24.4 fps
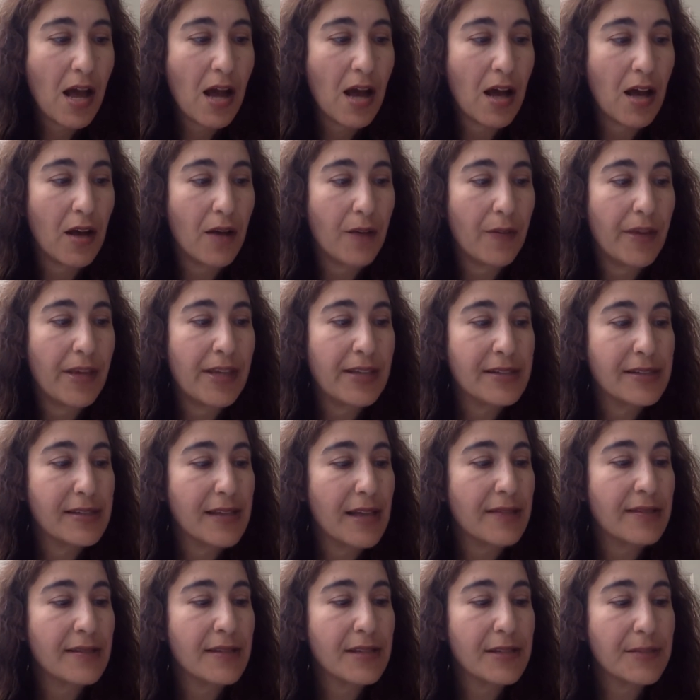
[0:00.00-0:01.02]
Um, it
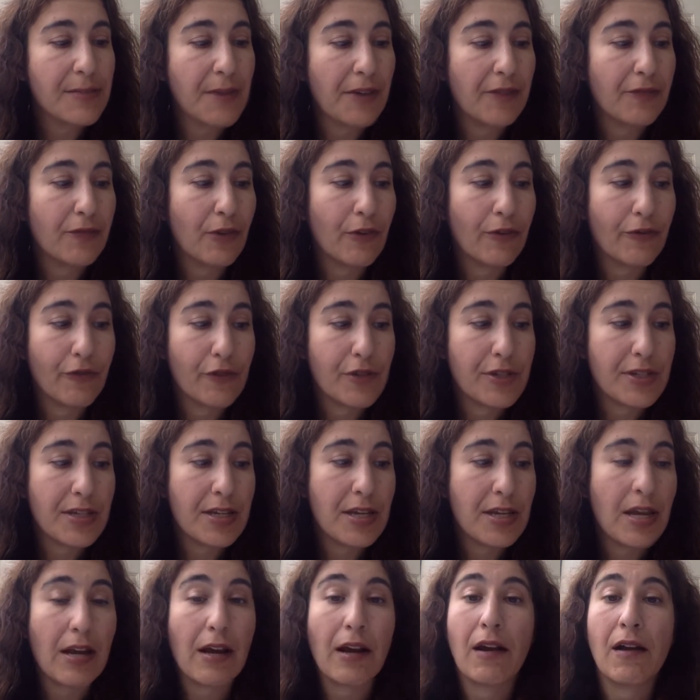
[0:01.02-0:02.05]
says it's meant for frizzy
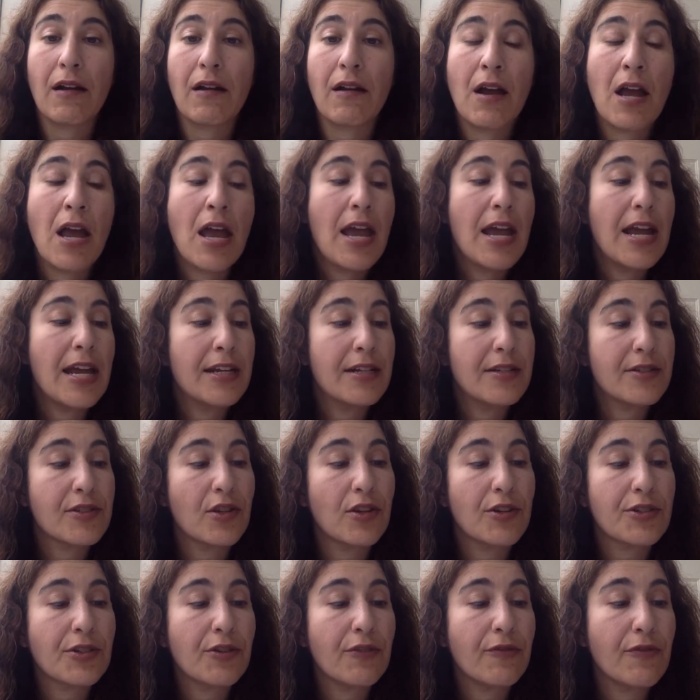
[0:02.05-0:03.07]
hair. It is
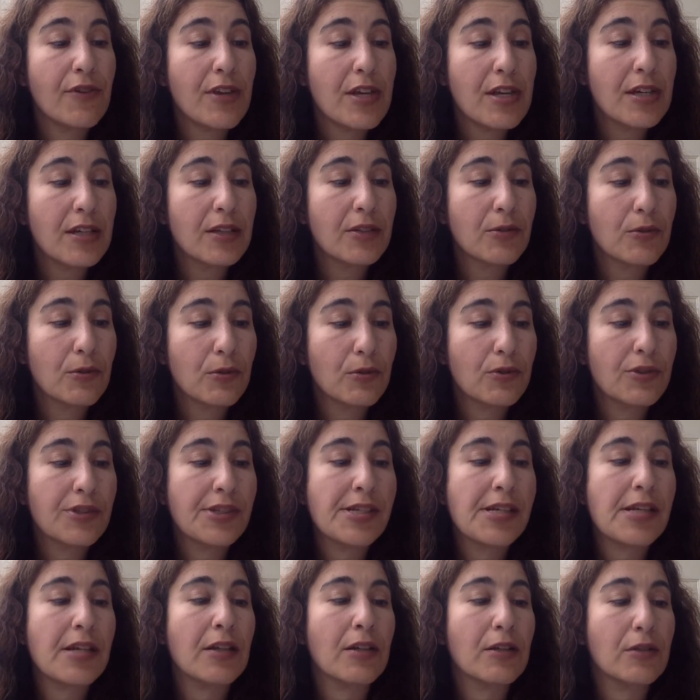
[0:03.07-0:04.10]
also vegan,
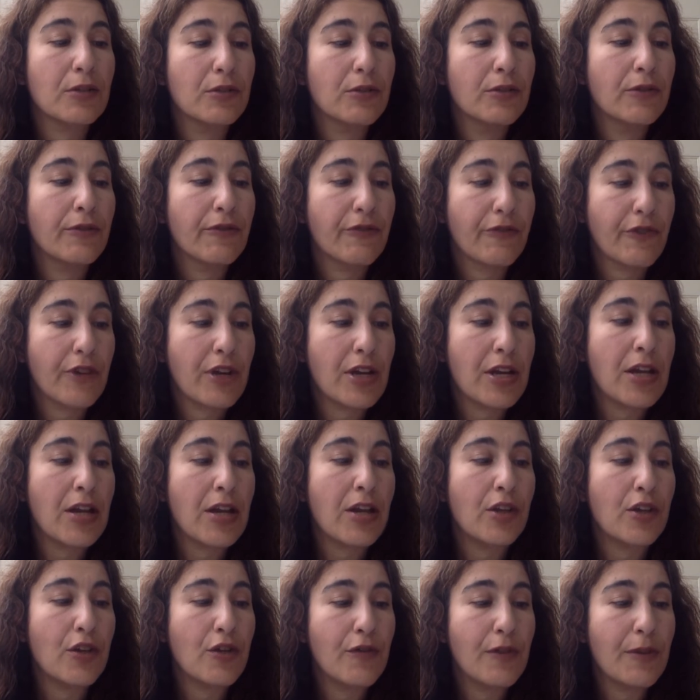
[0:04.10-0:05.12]
cruelty, and
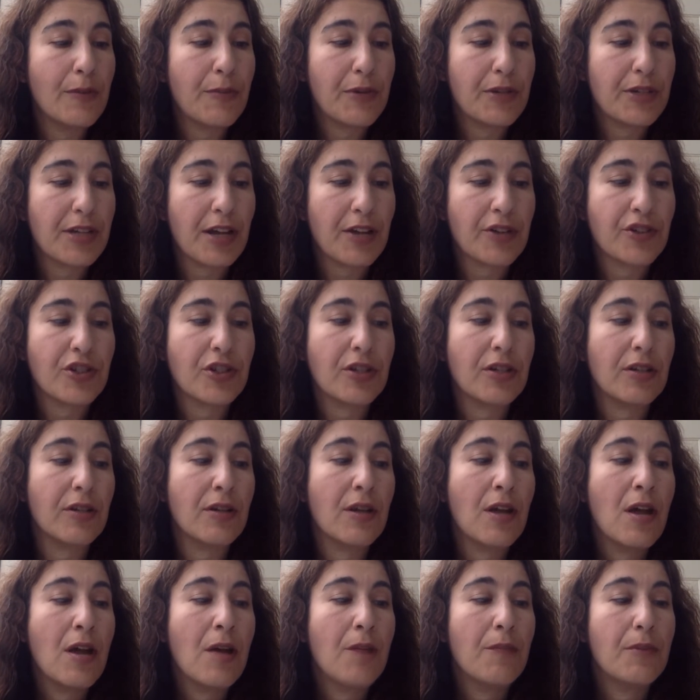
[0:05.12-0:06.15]
gluten-free, U V protection,
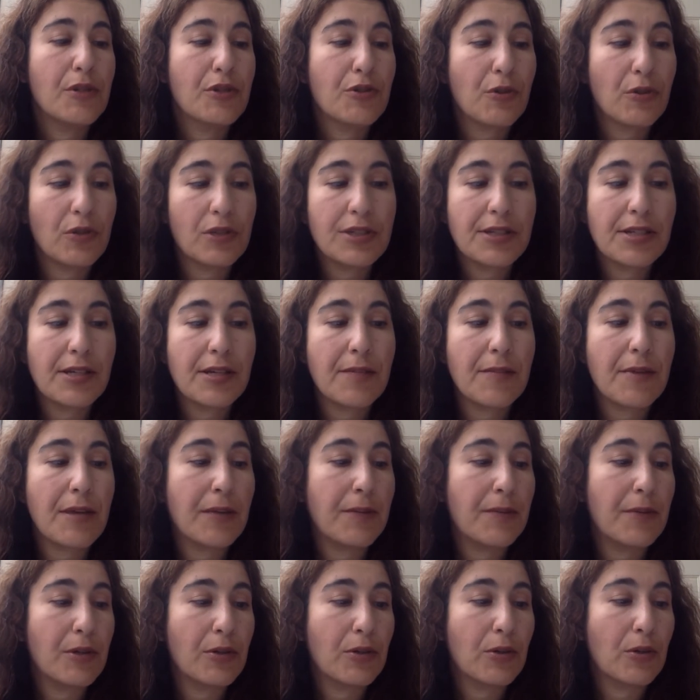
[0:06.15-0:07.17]
petroleum
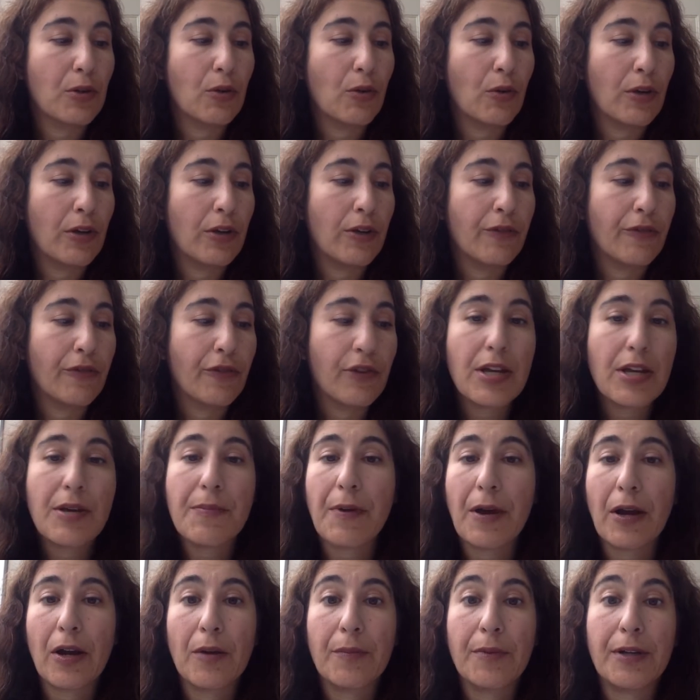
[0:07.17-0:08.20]
and mineral oil-free,
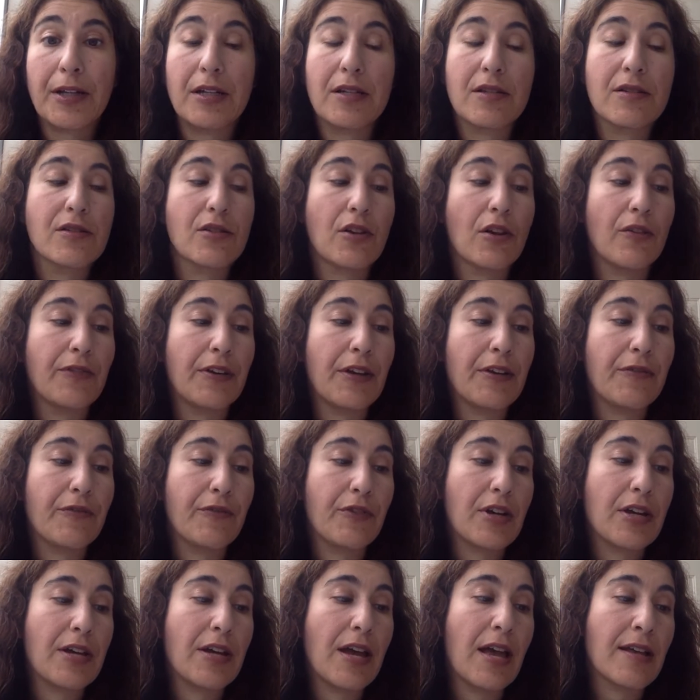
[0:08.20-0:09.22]
paraben and
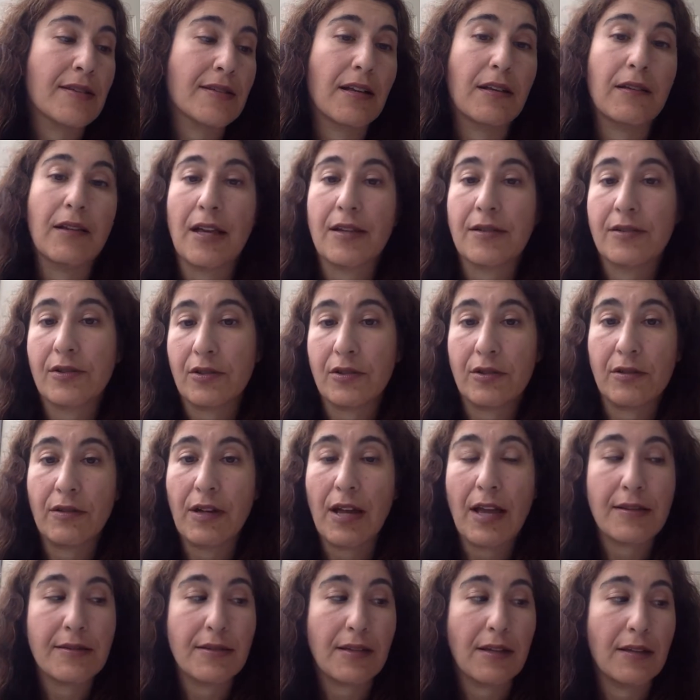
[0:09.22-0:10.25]
sulfate-free, S L S or
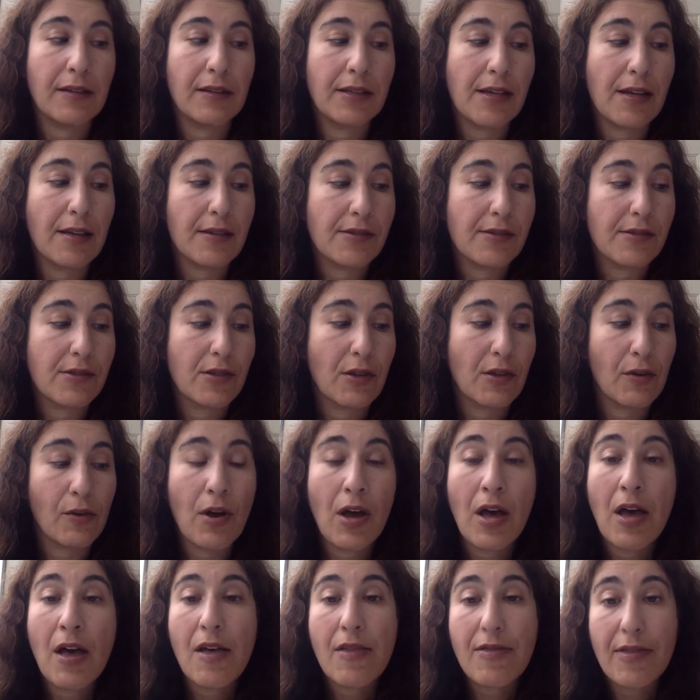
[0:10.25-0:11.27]
S L E S. So
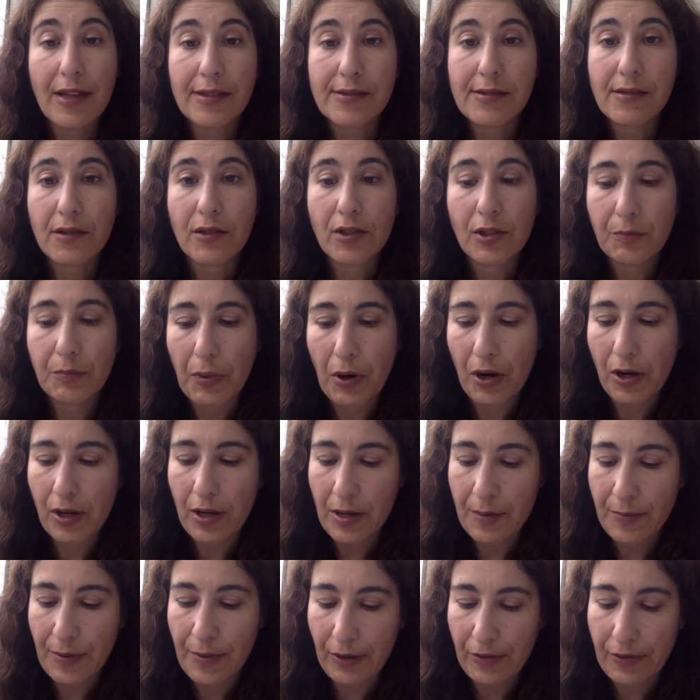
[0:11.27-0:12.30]
that's the good part
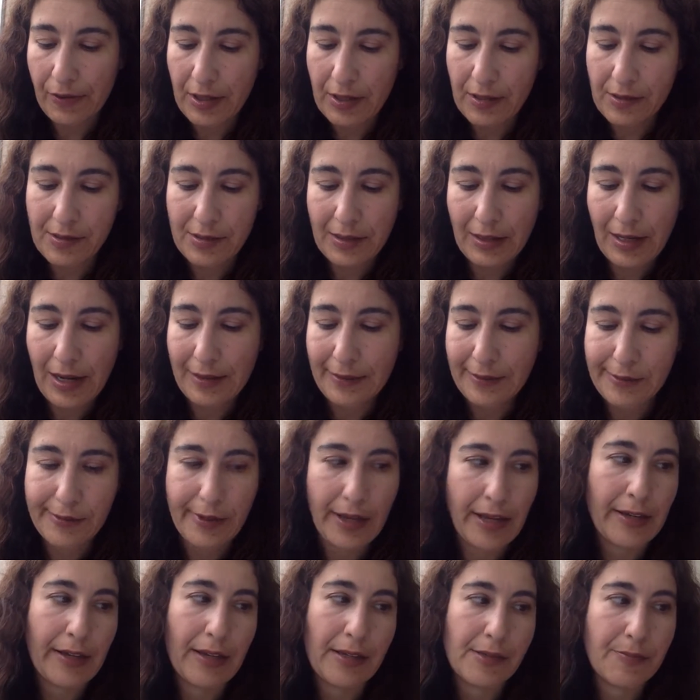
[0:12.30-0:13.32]
about this. It has,
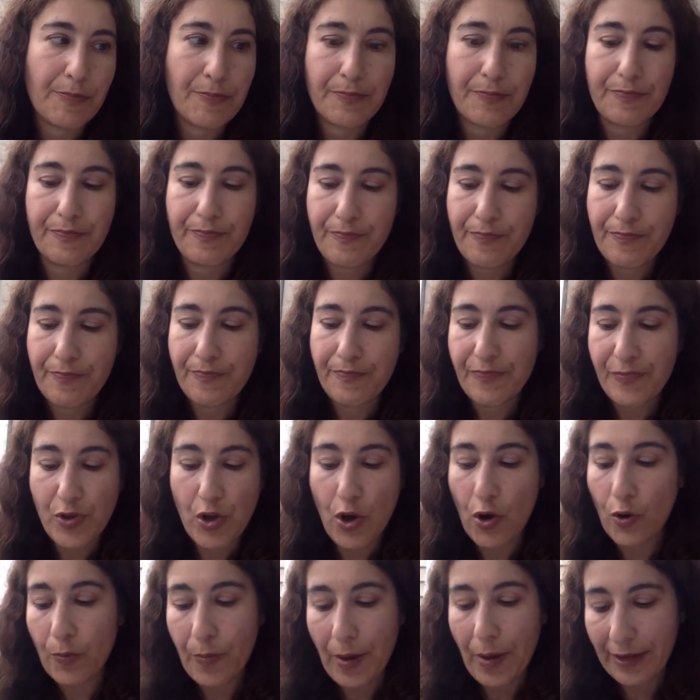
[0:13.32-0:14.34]
I guess,
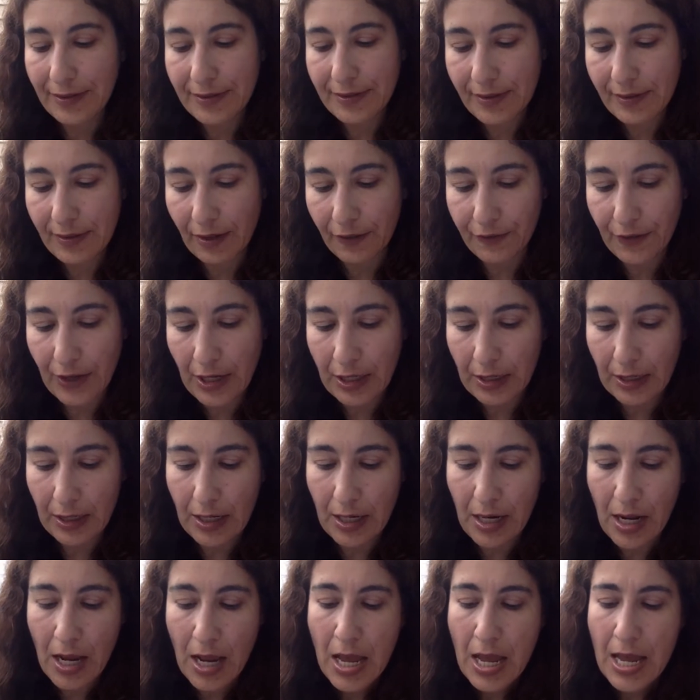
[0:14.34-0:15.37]
no bad stuff in
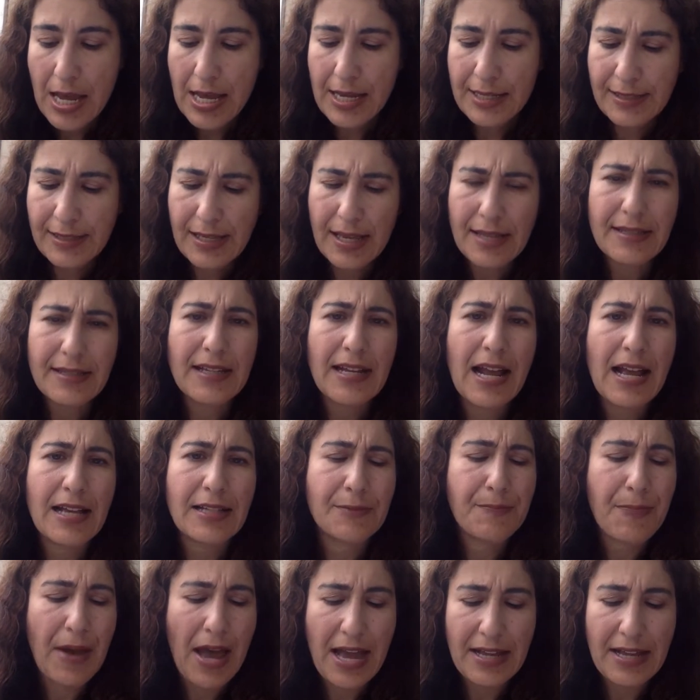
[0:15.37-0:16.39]
it. It says it
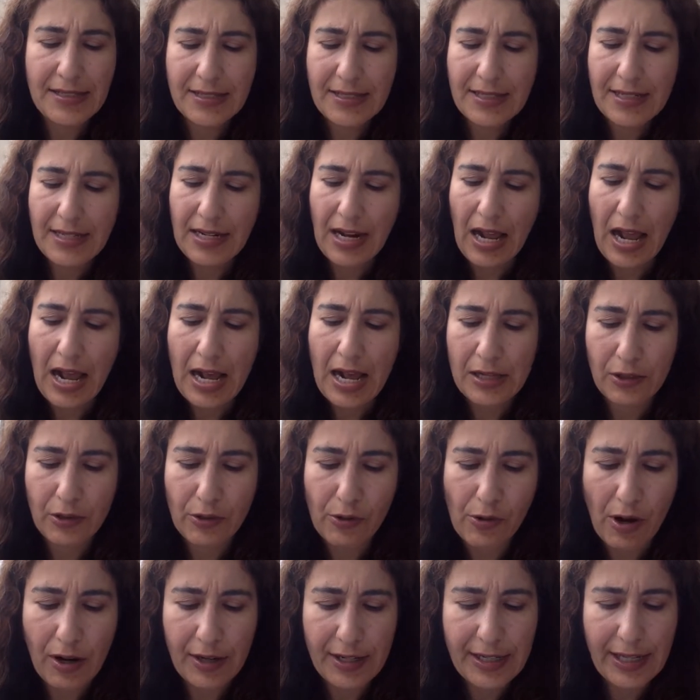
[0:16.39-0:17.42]
has patented
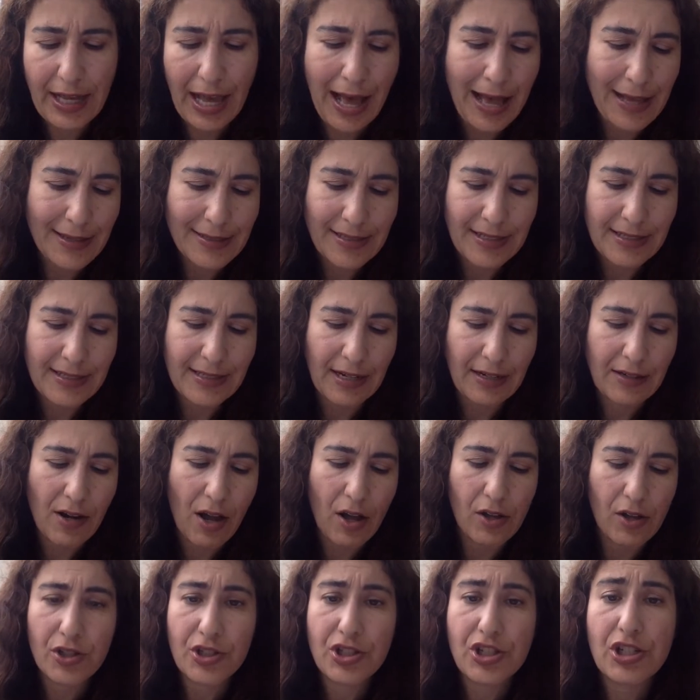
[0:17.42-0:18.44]
hyaluronic acid
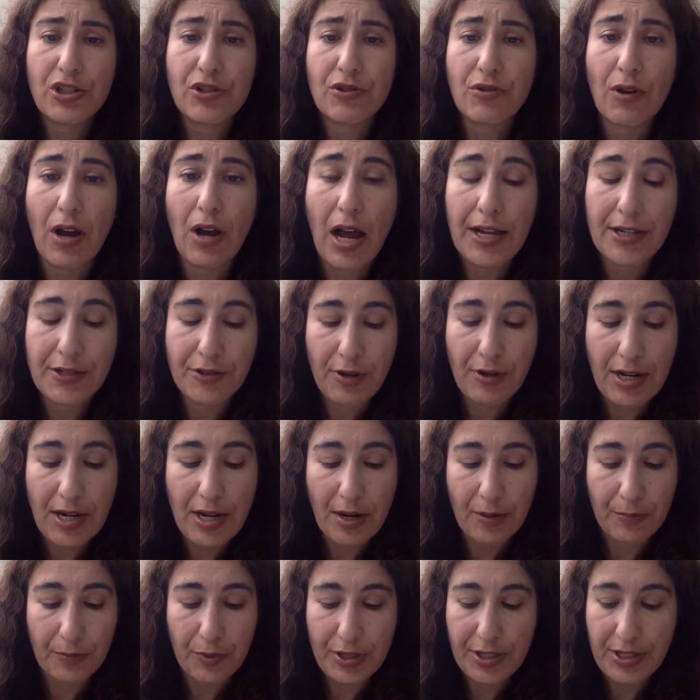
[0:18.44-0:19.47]
technology to hydrate
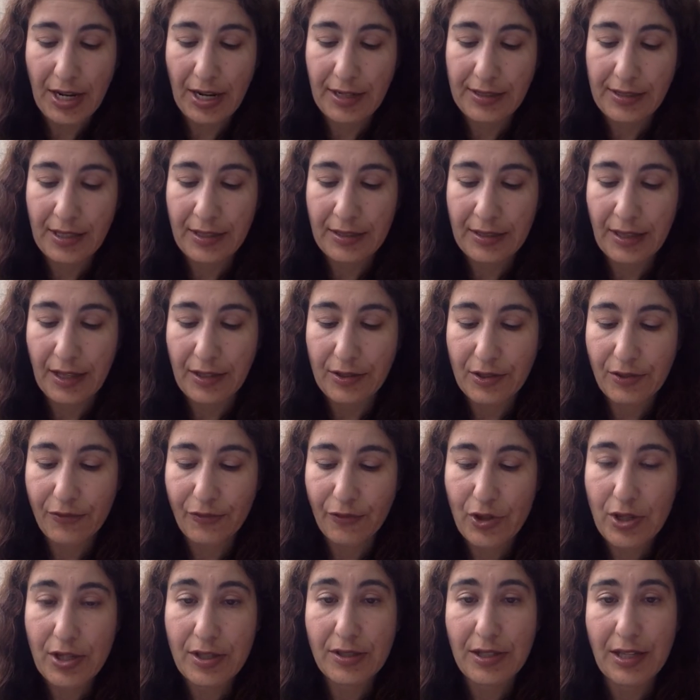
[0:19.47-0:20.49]
and protect against
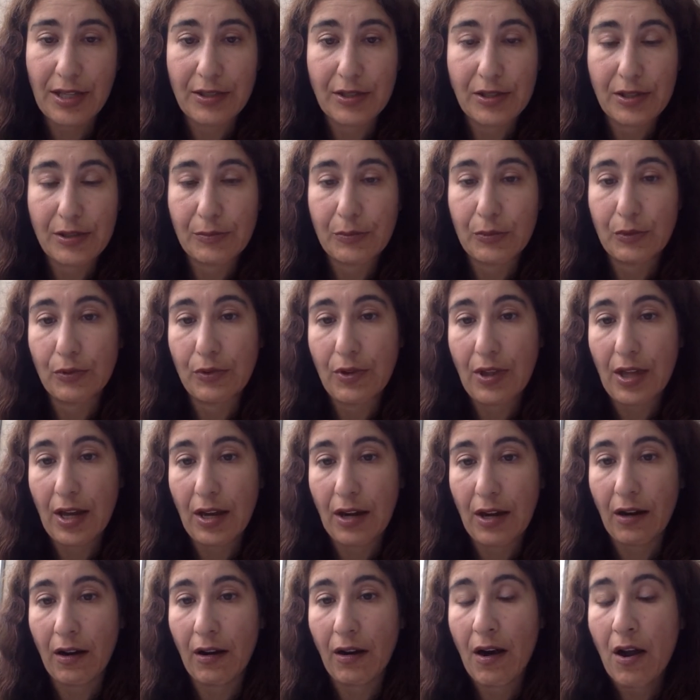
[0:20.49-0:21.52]
frizz and smooth
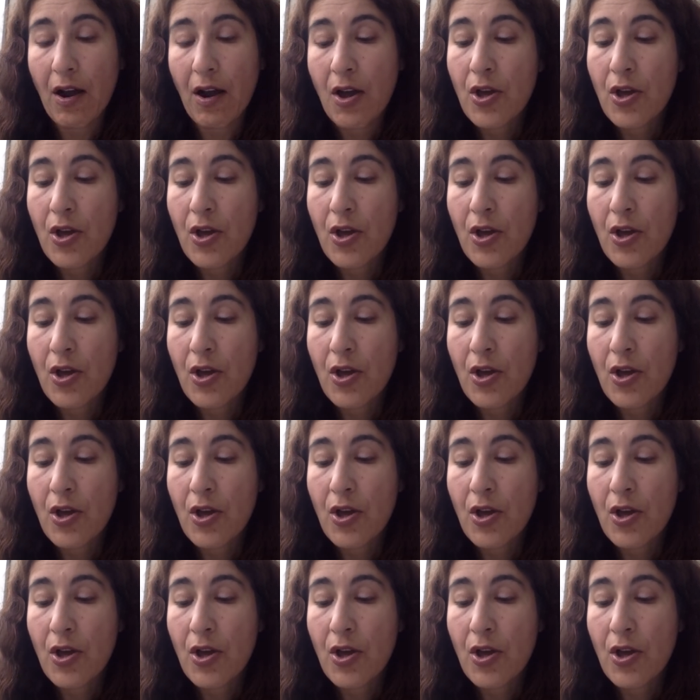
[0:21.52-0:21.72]
hair.